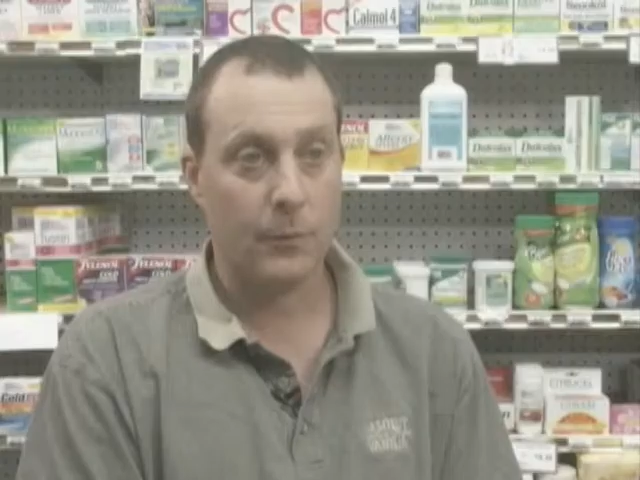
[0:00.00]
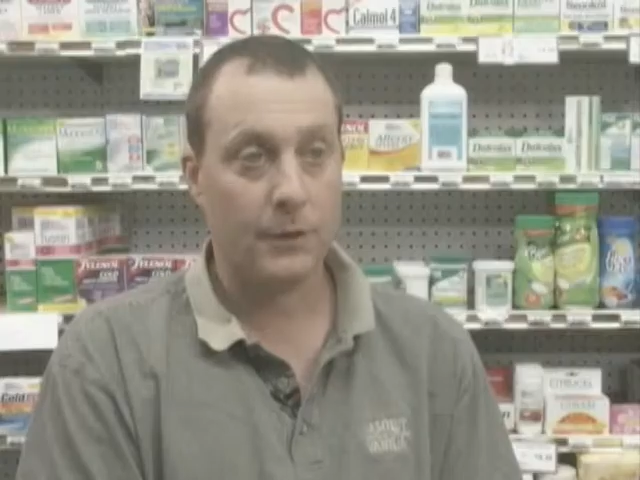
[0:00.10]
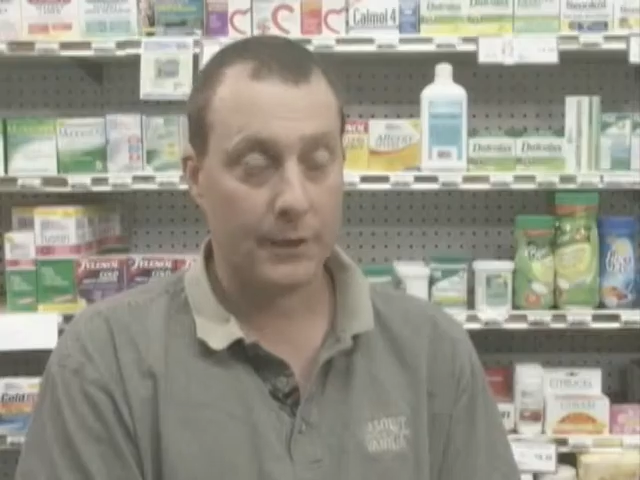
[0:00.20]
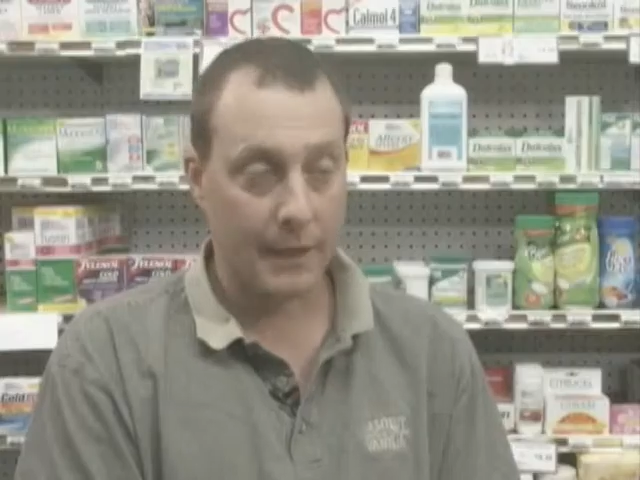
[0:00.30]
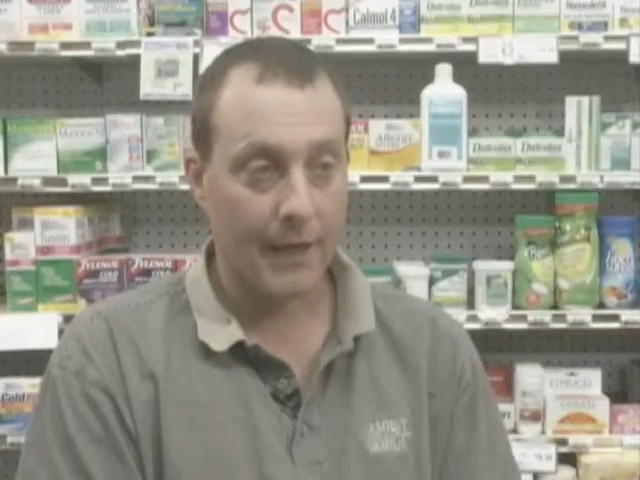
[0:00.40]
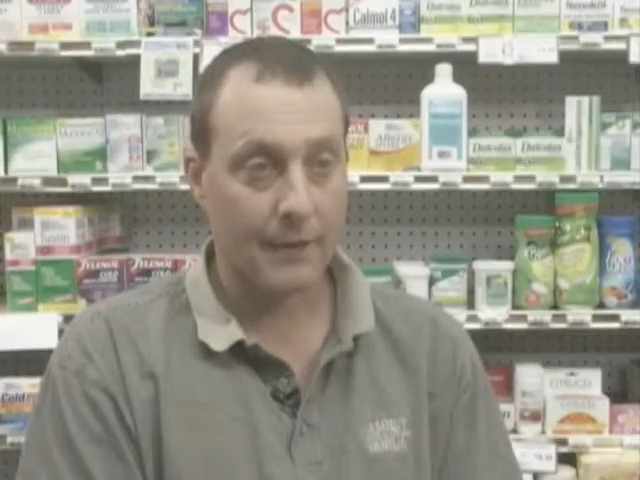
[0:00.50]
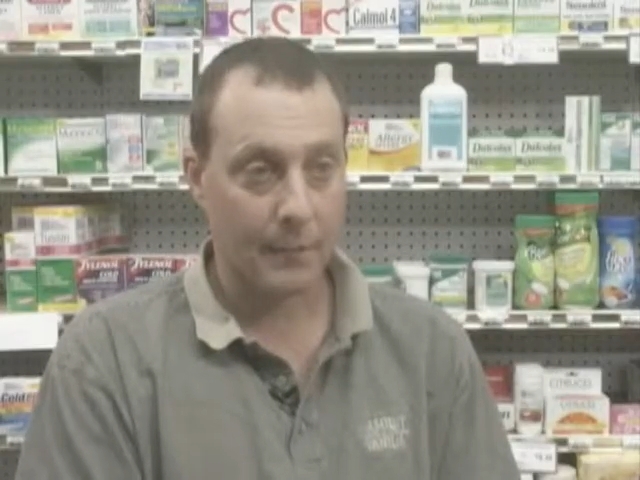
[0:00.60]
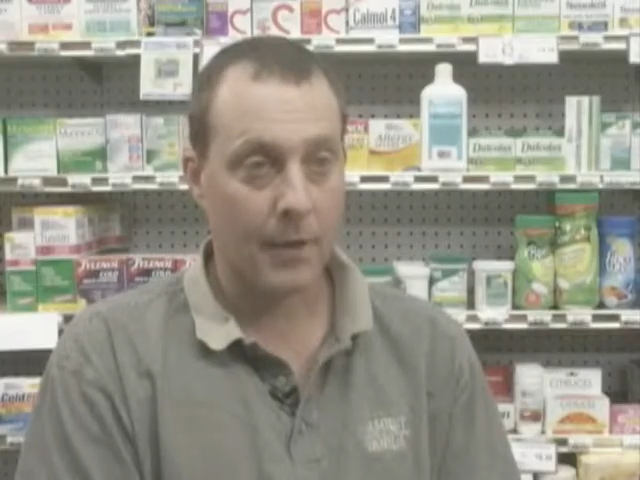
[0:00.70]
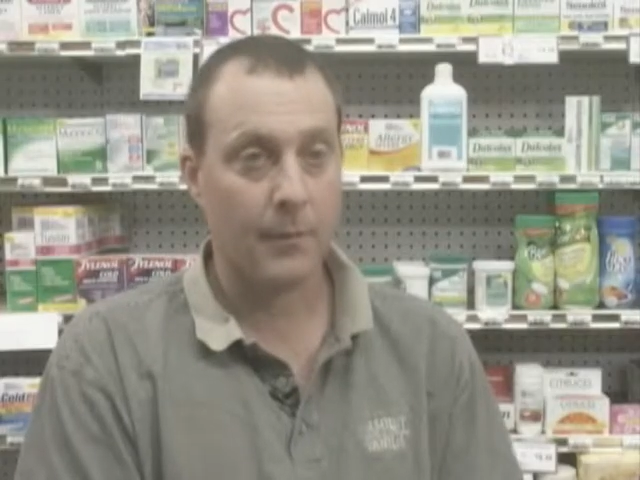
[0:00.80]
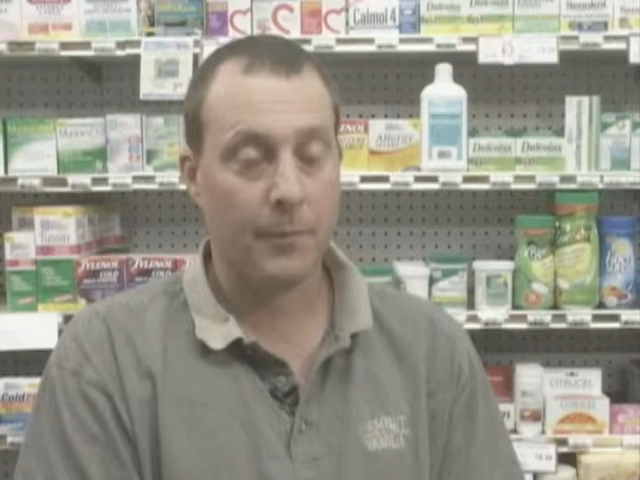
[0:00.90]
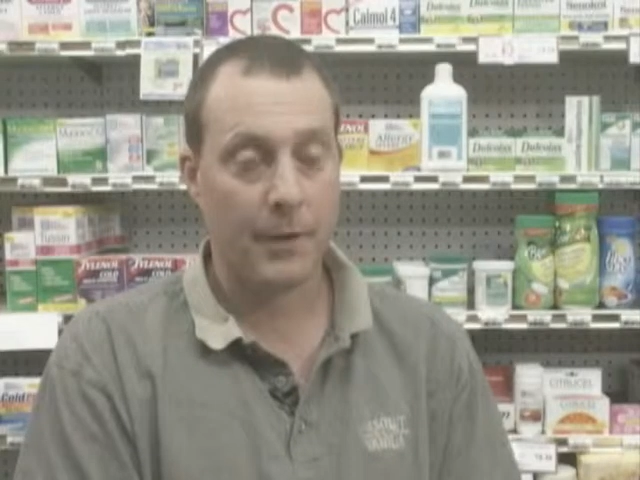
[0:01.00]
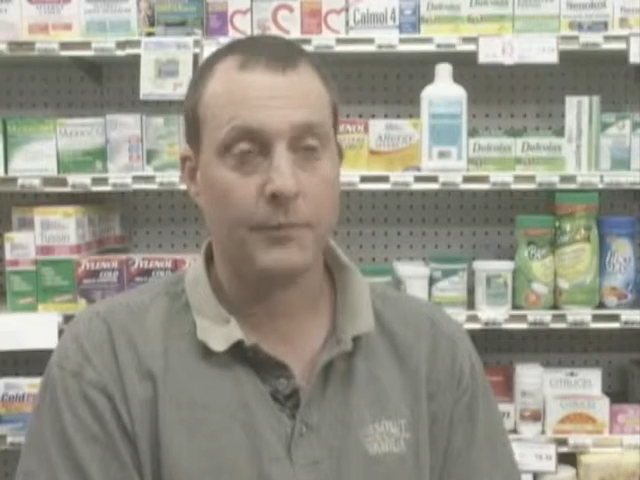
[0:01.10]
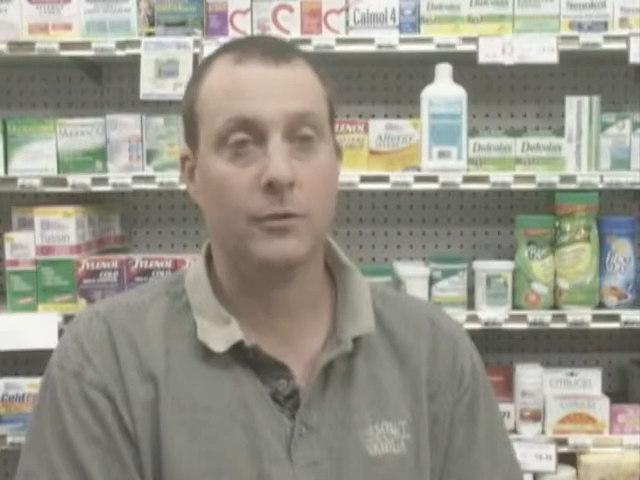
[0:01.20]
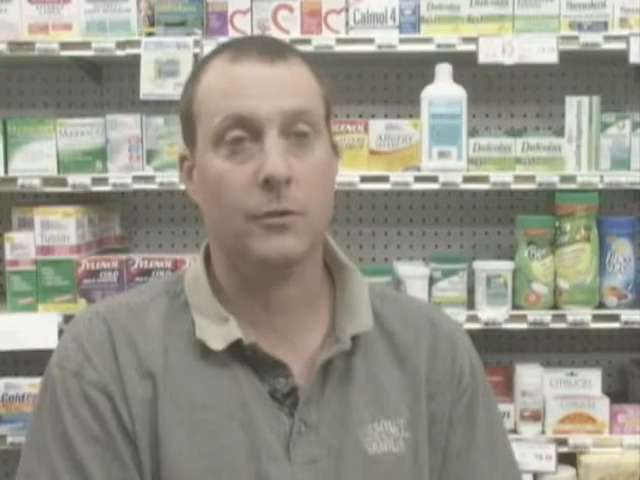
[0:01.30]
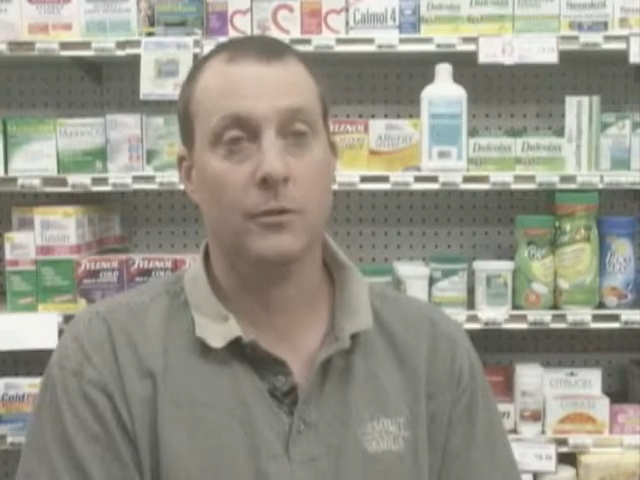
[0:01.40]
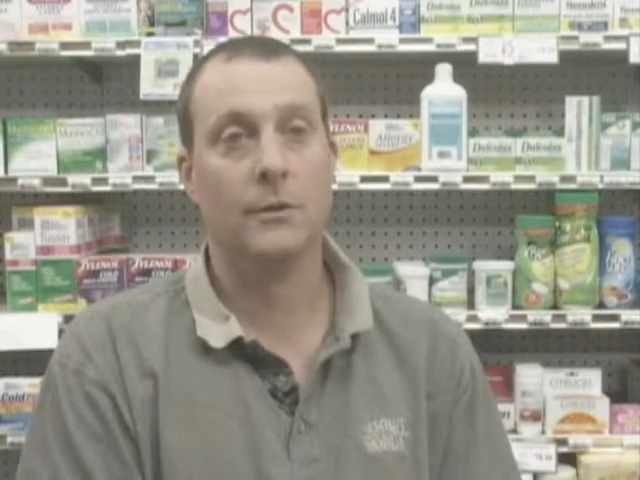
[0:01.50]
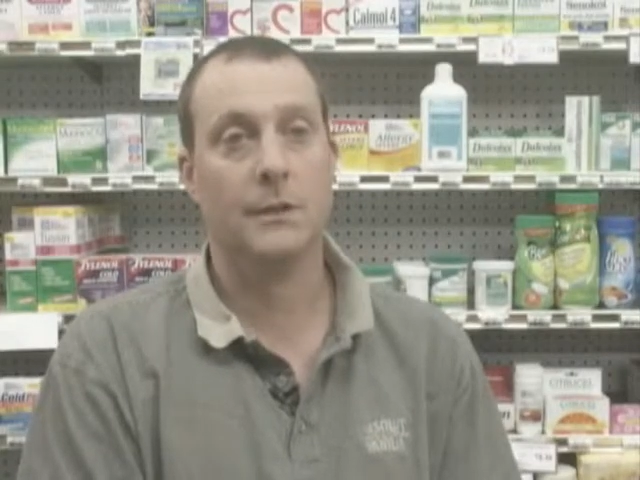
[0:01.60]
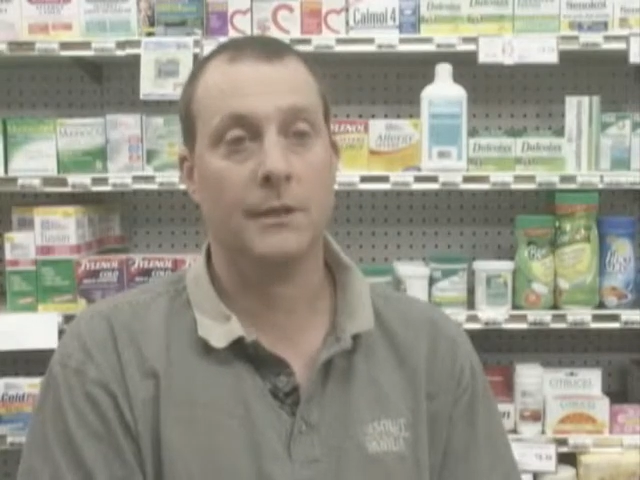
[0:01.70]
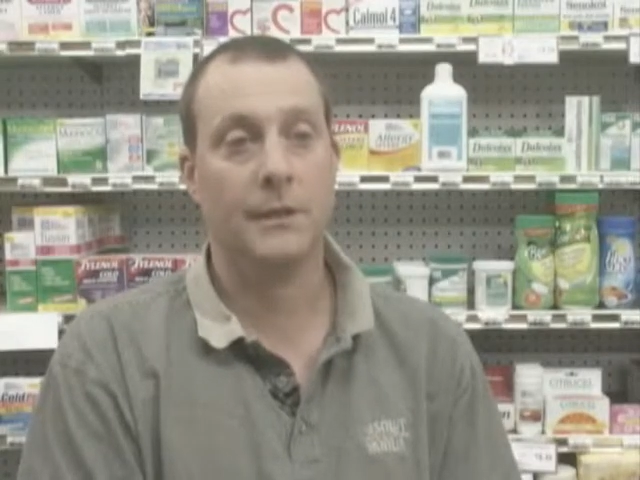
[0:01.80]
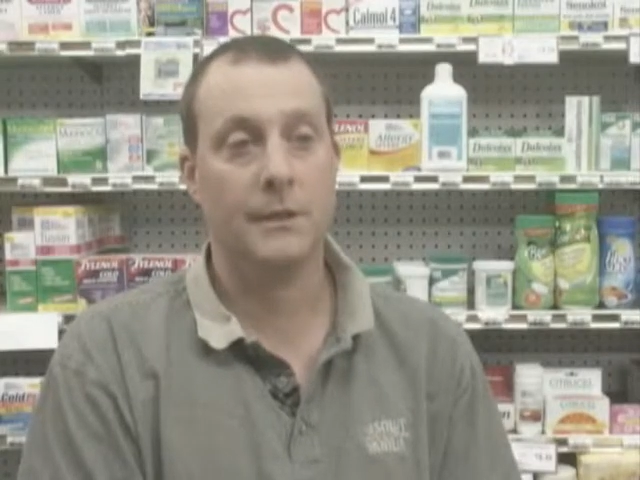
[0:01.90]
What's attacked the mom and pop
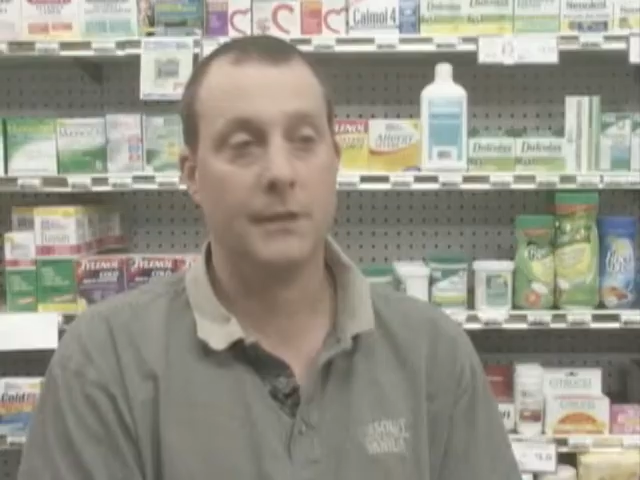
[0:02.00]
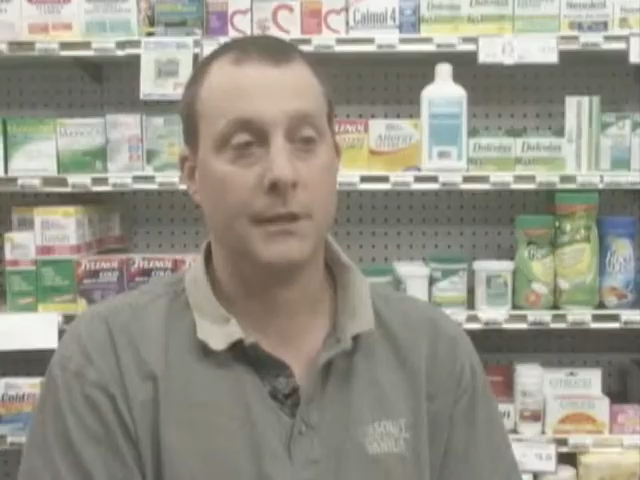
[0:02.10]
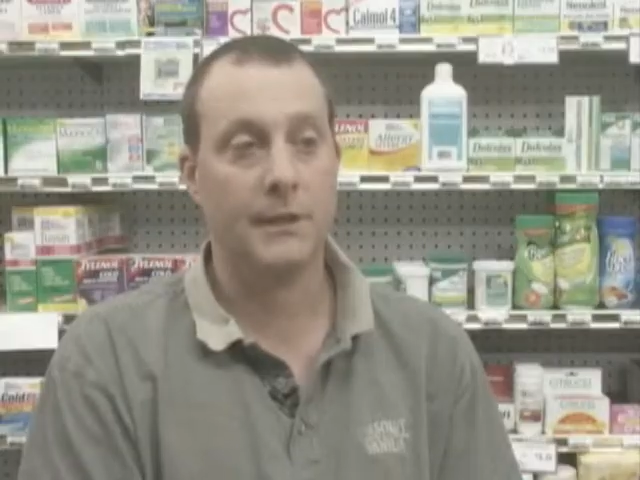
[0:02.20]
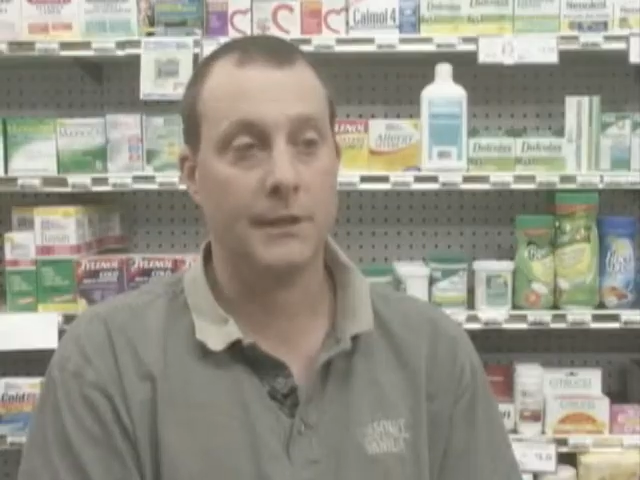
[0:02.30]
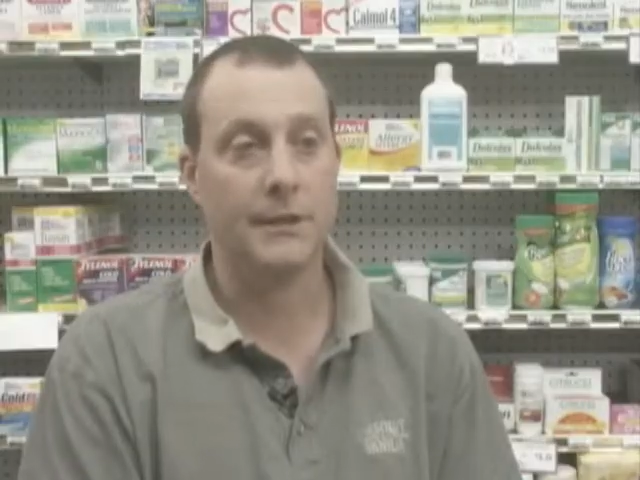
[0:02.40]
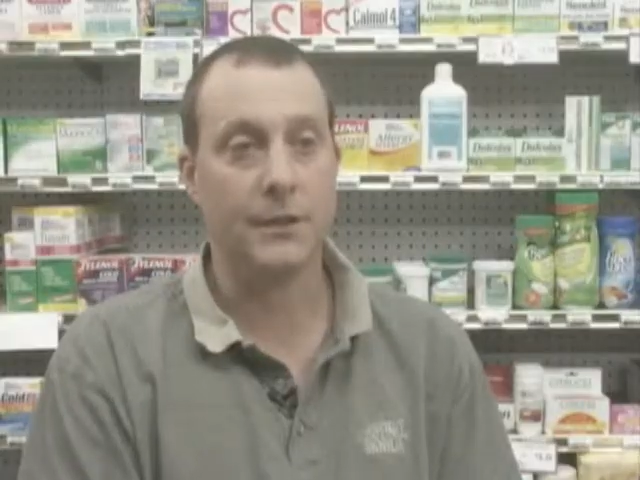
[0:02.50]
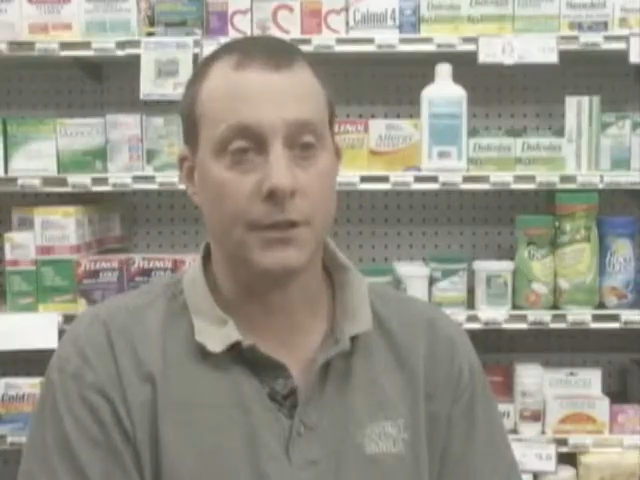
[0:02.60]
stores is the, uh, is the